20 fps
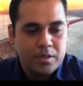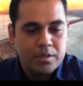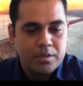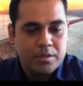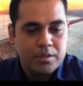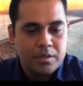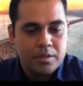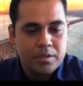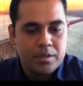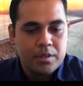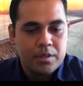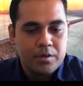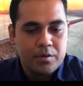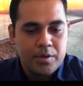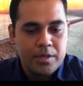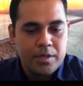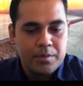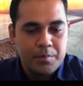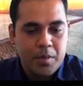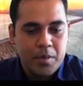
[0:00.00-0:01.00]
the
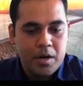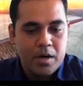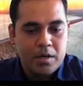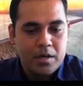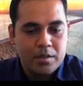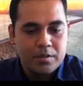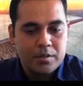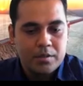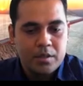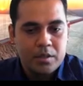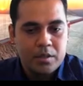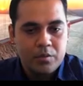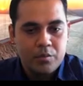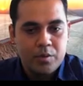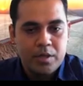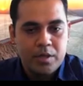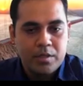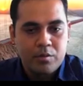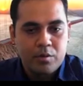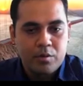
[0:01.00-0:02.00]
green part,
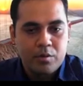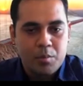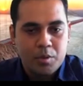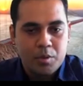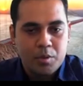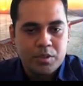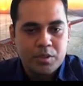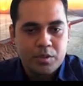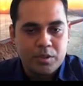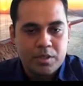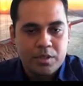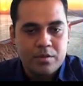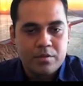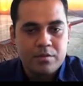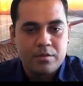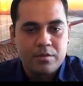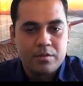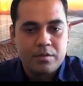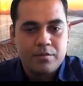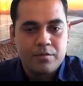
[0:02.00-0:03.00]
where the soil moisture content
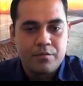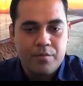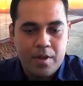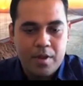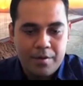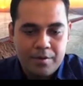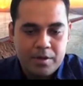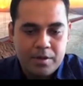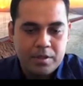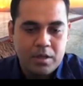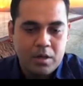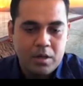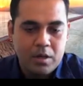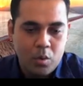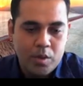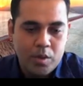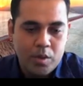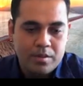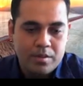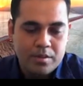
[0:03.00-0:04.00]
is the
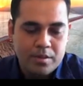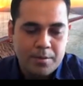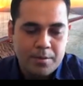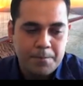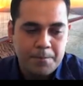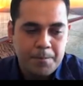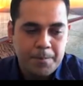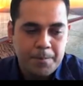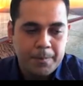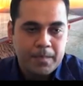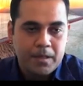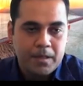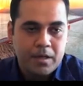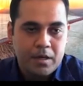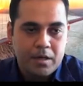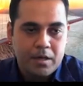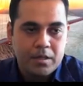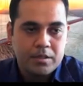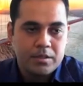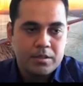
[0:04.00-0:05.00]
lowest,
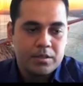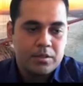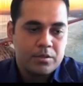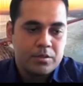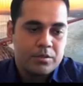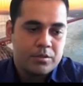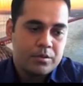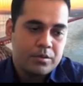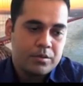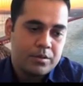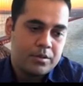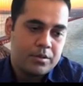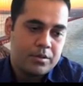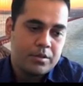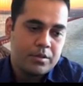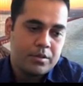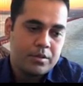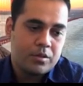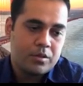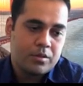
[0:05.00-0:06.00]
the
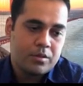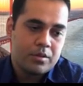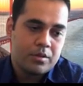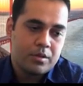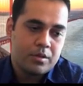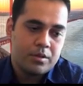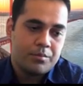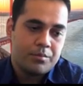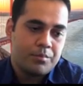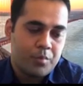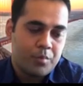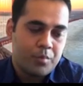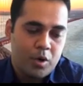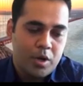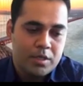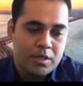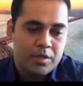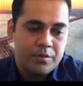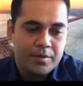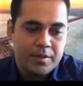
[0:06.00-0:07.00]

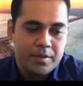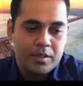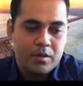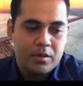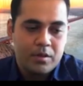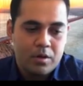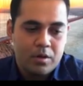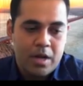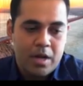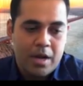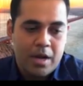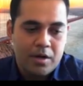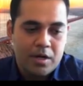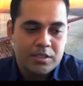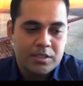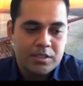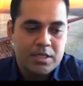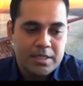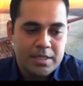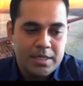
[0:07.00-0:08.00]
productivity or
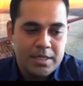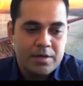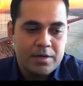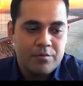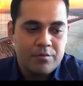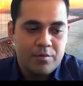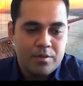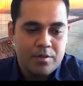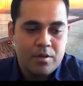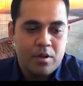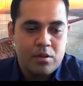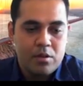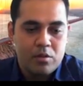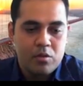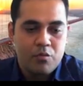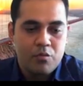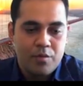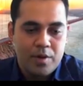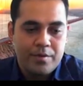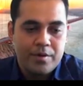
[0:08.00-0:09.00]
agricultural yield was
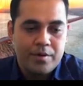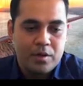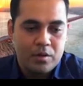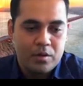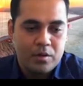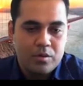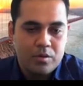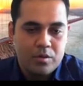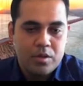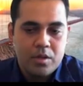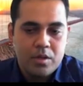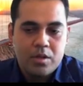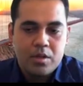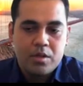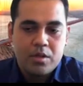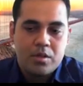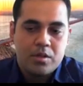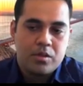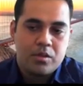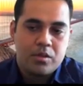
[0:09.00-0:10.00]
also very low.
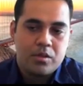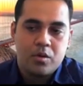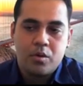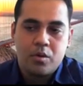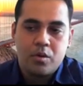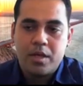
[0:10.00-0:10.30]
So